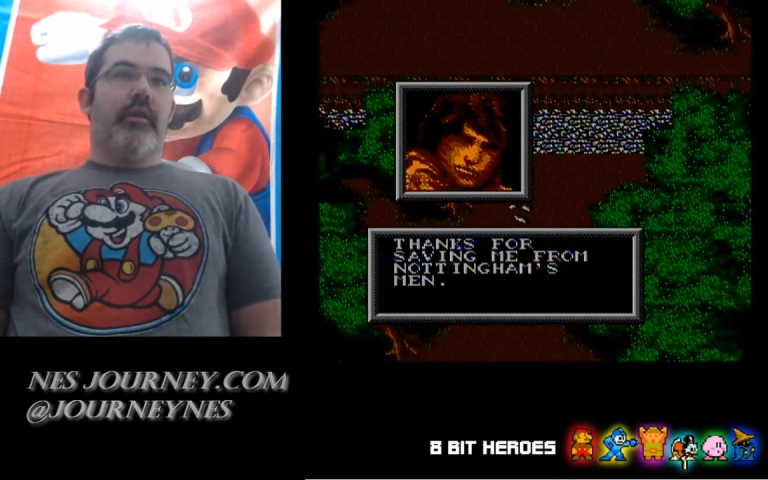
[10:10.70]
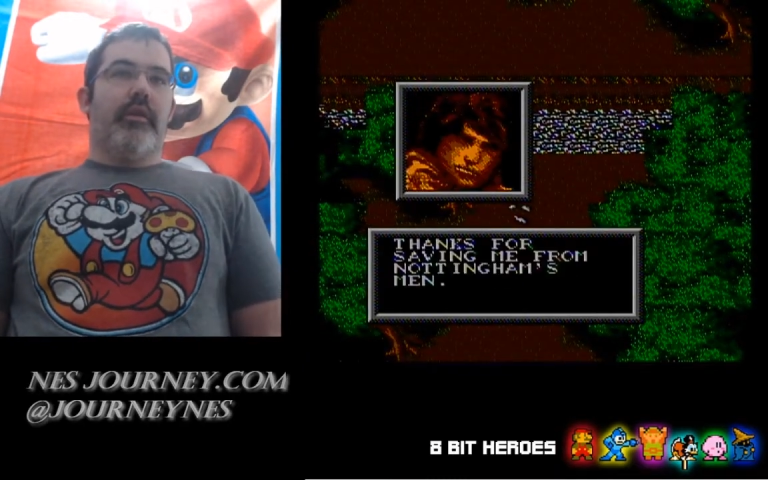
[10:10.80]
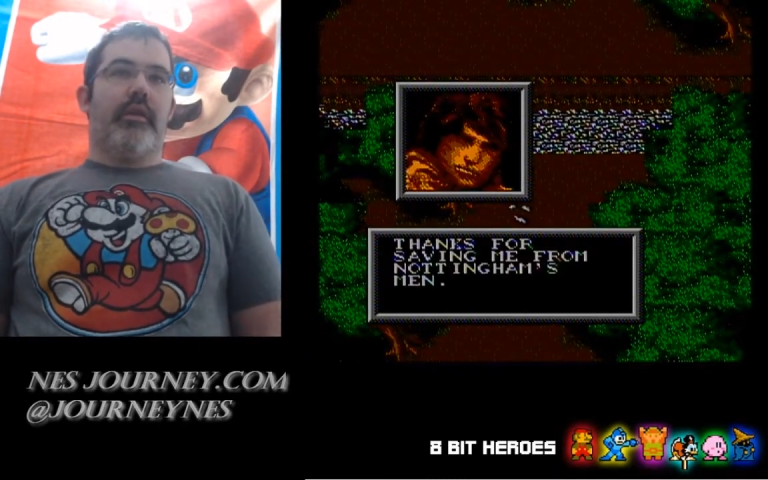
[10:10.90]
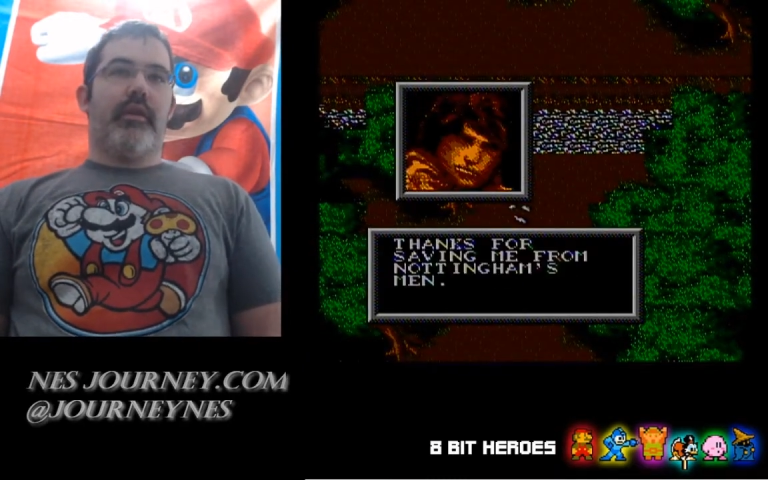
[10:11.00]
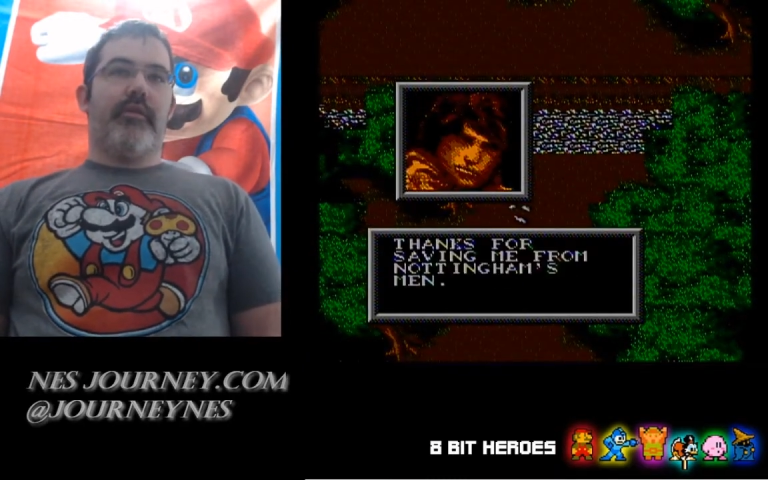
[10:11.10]

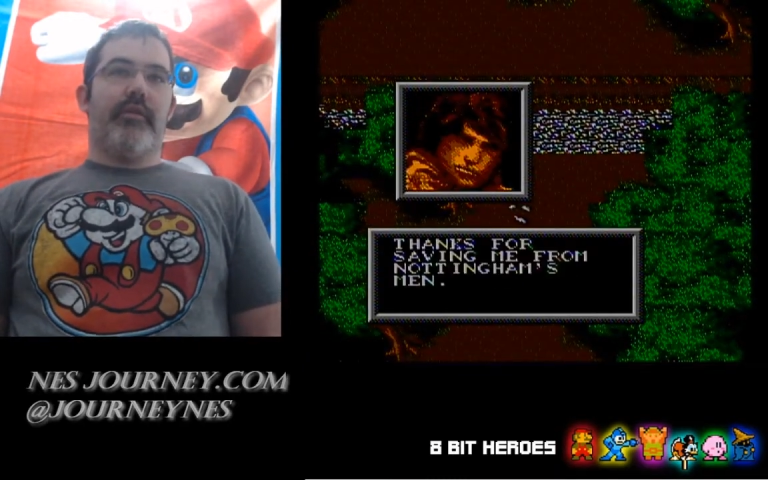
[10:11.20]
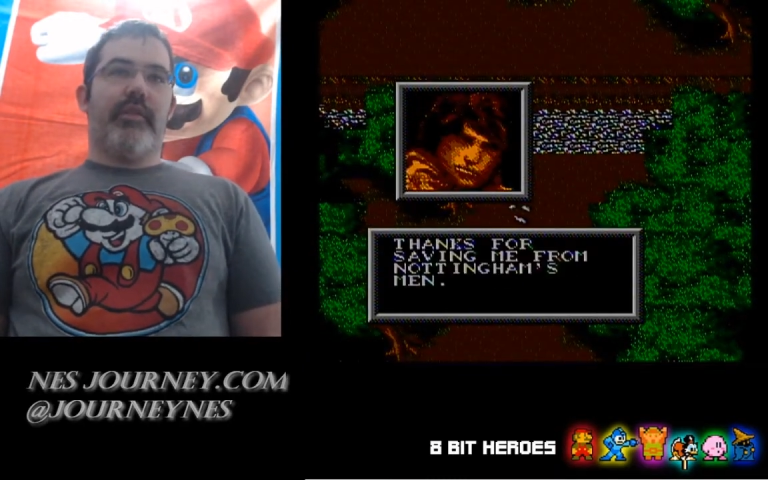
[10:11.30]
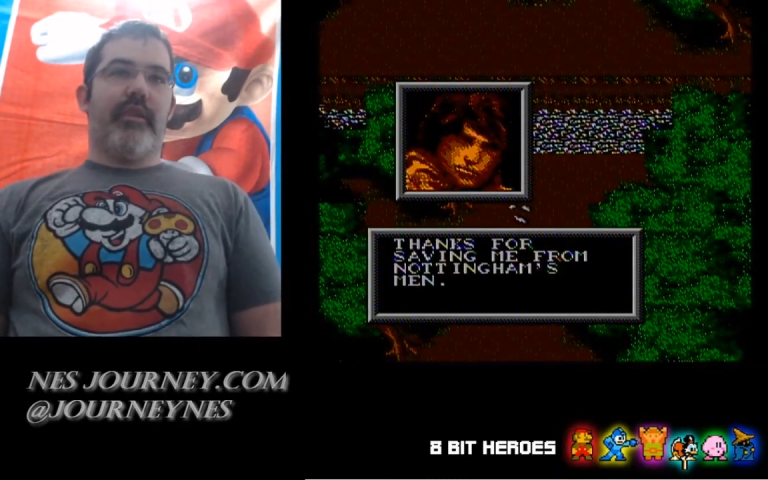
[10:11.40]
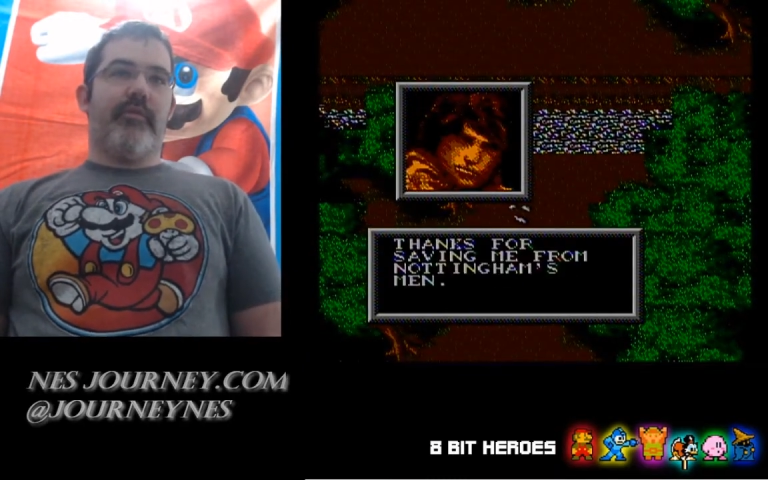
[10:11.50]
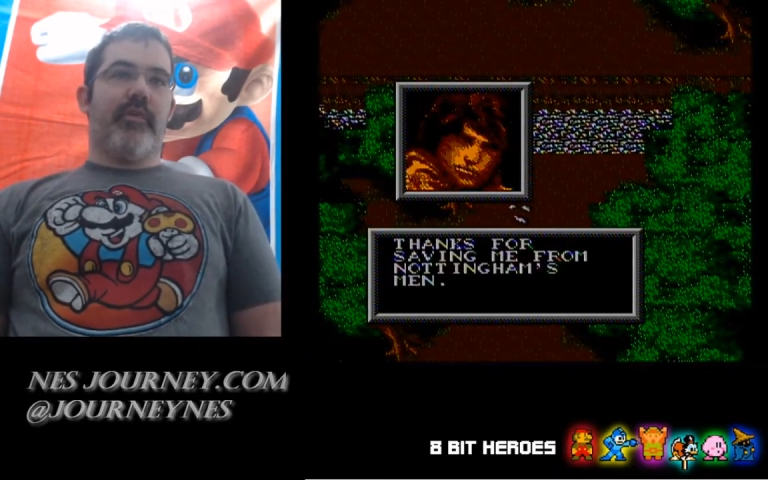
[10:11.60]
Thanks for
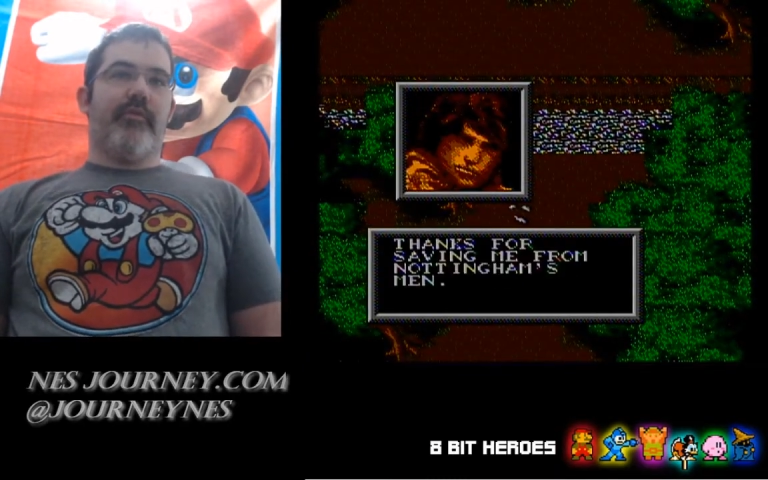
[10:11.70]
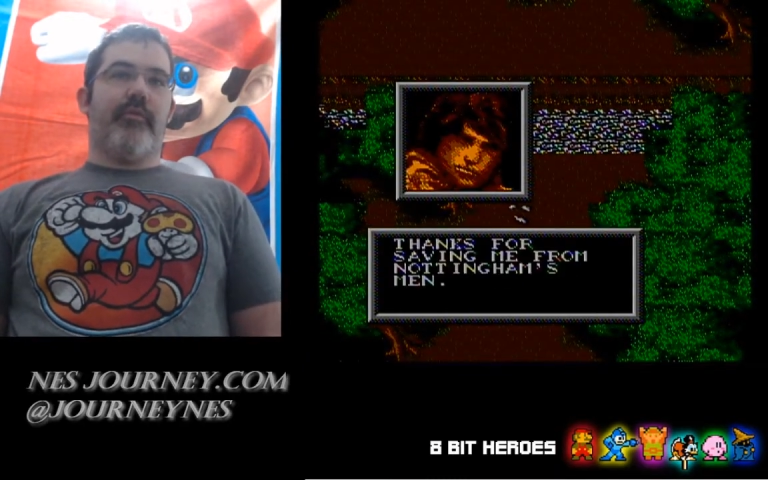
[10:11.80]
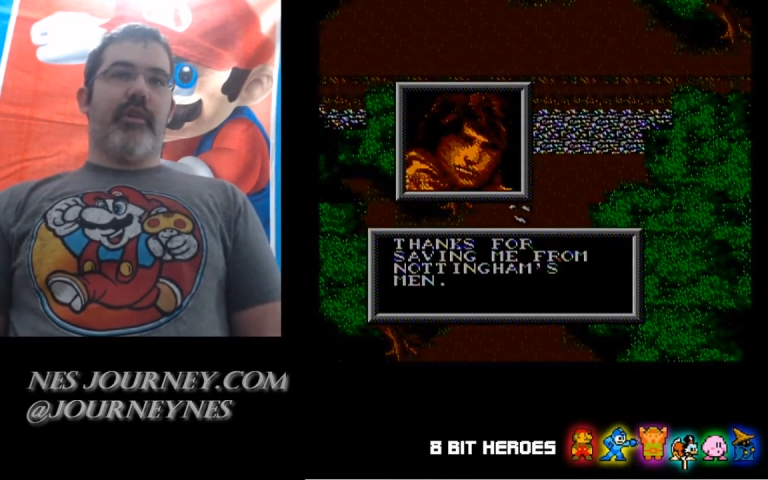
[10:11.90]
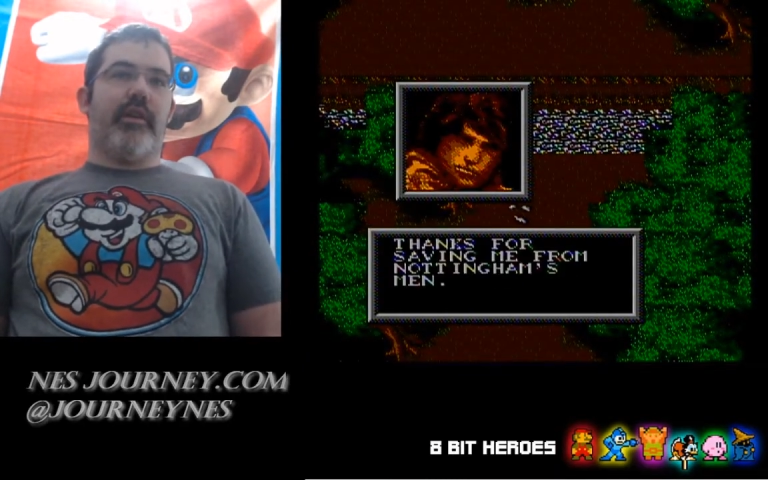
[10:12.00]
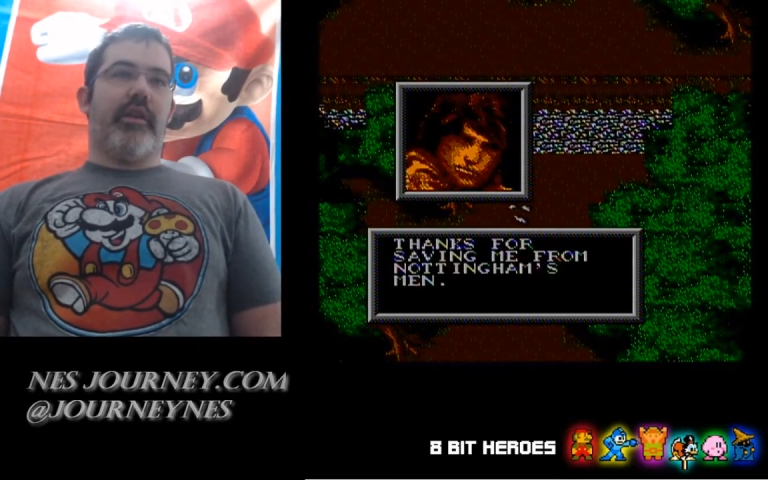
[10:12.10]
saving me from
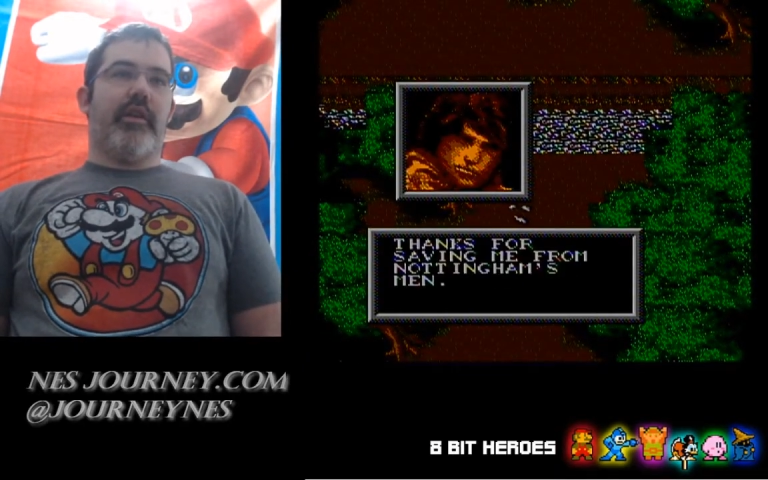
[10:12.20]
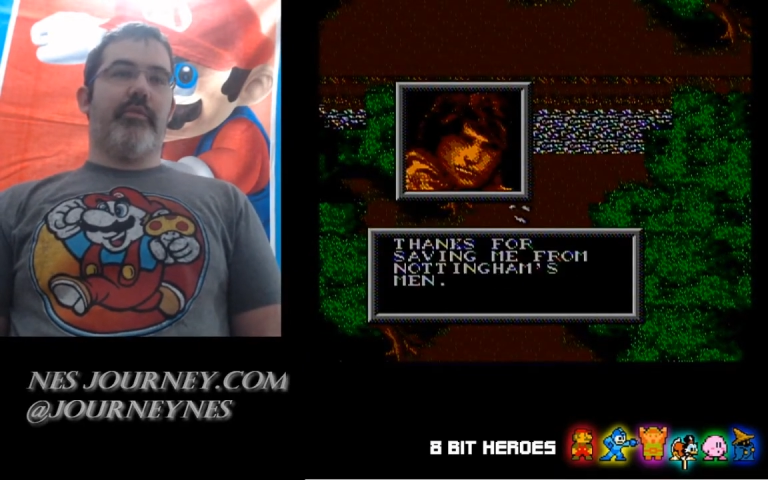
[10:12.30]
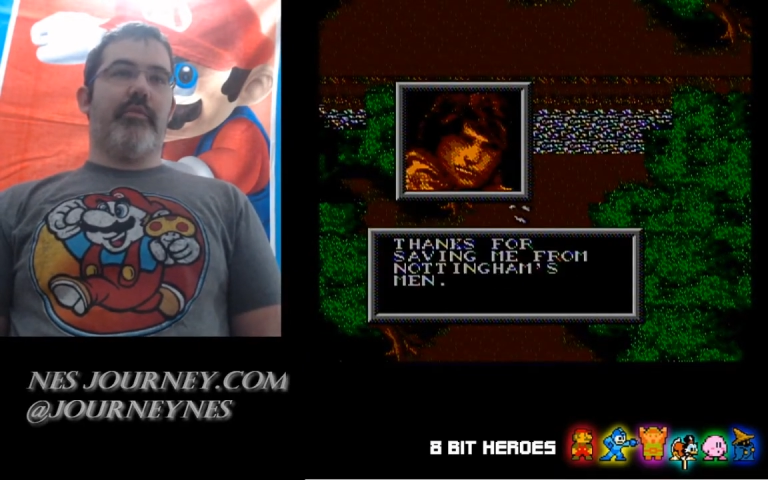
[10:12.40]
Nottingham's